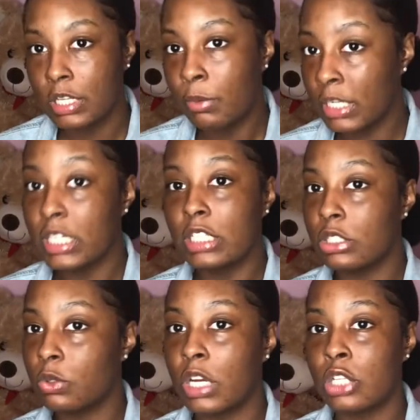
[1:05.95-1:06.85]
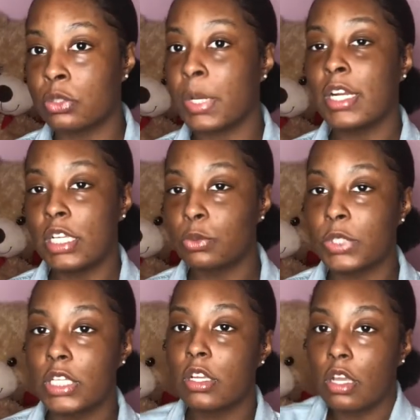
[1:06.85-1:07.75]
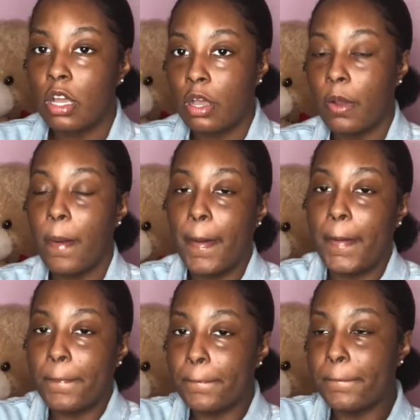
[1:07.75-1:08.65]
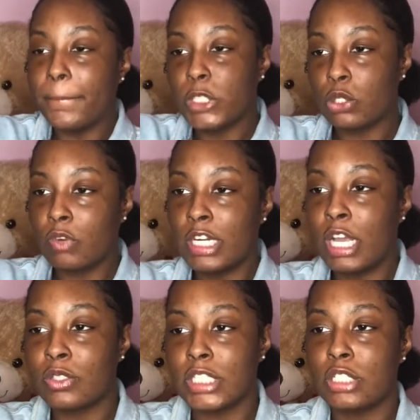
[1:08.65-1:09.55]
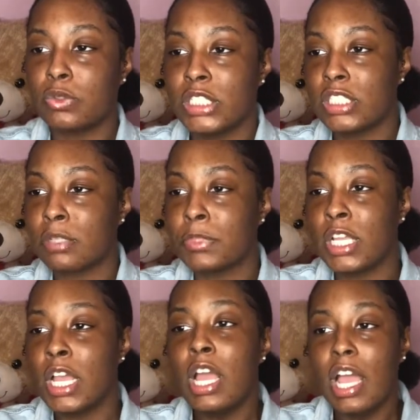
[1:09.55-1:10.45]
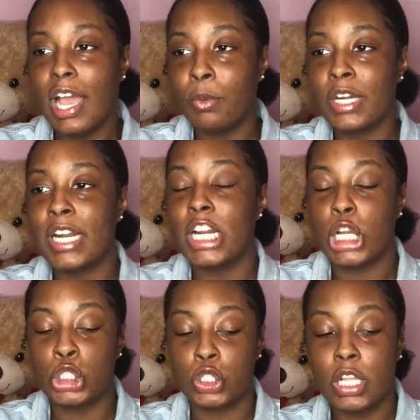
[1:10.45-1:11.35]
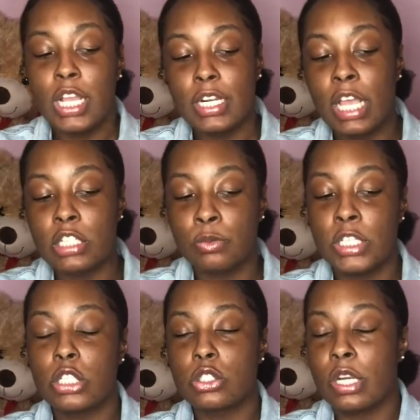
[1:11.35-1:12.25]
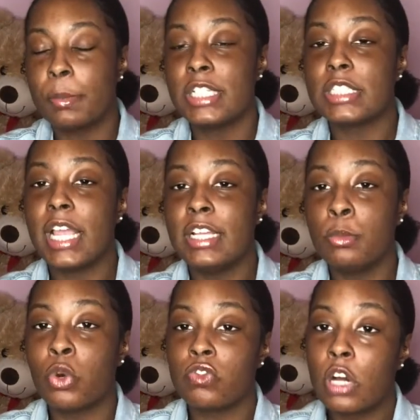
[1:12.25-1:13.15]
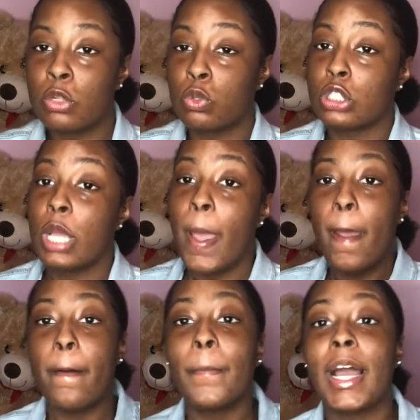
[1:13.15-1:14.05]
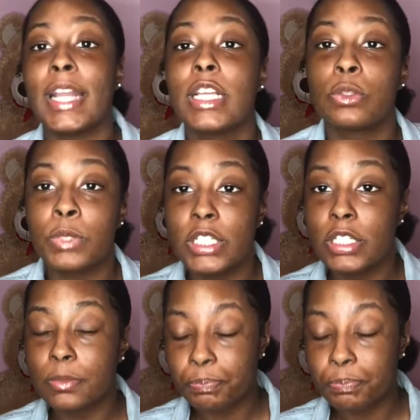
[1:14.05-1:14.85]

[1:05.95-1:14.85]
I want to get it to 100 by next week. So right now it's at 20 something. I want it at 100 next week. So that means 80 more followers by next week.